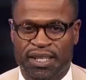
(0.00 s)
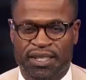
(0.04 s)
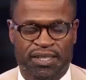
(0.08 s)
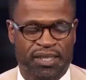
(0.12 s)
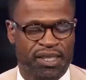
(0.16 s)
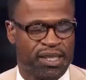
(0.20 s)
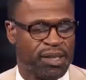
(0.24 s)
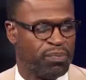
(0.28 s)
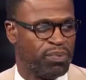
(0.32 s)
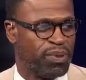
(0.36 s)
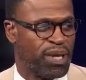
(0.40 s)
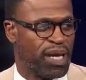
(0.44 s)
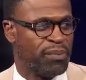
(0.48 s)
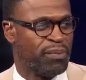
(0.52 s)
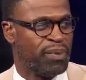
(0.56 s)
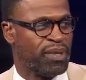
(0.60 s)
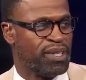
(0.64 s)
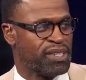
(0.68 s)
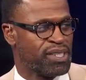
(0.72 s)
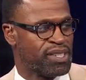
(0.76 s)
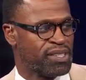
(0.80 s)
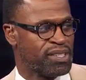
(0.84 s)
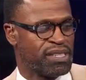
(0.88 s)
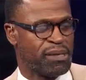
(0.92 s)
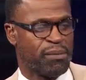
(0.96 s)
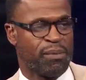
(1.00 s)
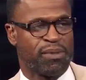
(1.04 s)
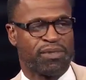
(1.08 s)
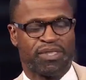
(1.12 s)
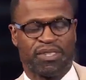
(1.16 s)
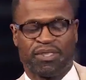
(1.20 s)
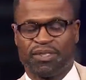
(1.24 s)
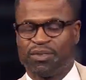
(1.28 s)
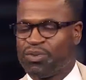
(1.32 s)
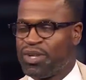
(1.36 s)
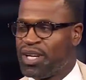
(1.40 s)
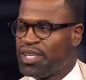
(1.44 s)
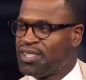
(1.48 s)
should play, but it's a similar
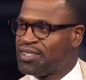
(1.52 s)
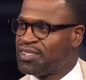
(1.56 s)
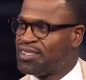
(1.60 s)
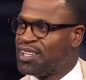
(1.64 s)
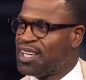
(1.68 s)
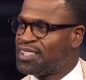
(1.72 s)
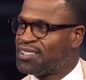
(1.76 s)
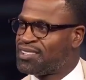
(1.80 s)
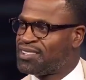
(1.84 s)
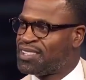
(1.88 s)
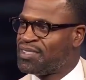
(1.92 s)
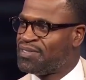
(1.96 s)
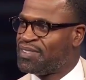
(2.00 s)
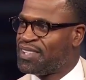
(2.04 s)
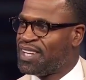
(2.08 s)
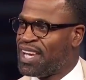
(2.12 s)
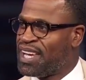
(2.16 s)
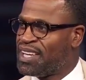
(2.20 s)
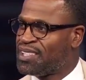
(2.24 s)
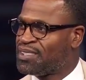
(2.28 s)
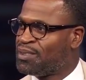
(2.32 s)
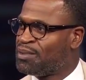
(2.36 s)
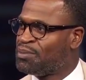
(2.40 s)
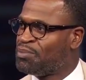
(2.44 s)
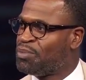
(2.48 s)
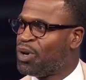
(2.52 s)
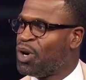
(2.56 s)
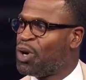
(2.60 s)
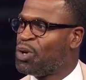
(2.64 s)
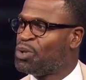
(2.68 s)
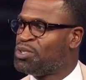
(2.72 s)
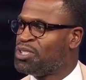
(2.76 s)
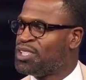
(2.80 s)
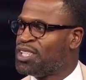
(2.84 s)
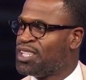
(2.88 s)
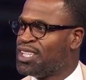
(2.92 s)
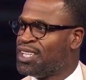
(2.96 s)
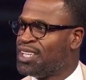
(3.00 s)
situation. Like Stephen A is the
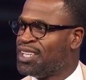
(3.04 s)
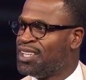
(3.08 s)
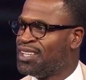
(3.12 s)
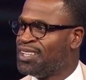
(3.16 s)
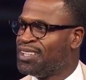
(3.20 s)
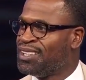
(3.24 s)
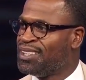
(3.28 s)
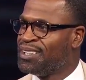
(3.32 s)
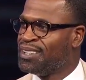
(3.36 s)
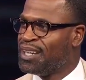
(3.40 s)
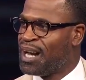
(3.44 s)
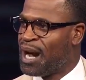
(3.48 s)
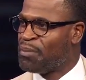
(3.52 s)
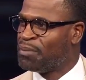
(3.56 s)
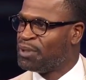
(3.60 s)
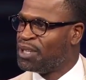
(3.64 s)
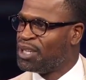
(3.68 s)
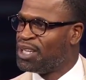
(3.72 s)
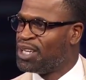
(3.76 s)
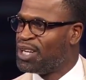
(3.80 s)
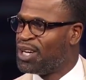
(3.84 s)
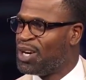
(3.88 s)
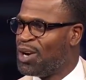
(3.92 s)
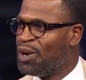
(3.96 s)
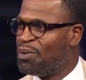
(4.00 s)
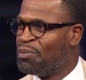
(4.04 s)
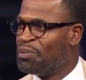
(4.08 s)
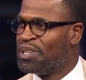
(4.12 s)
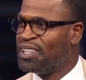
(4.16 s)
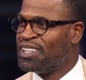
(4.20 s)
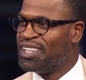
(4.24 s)
OG. I'm the little homie.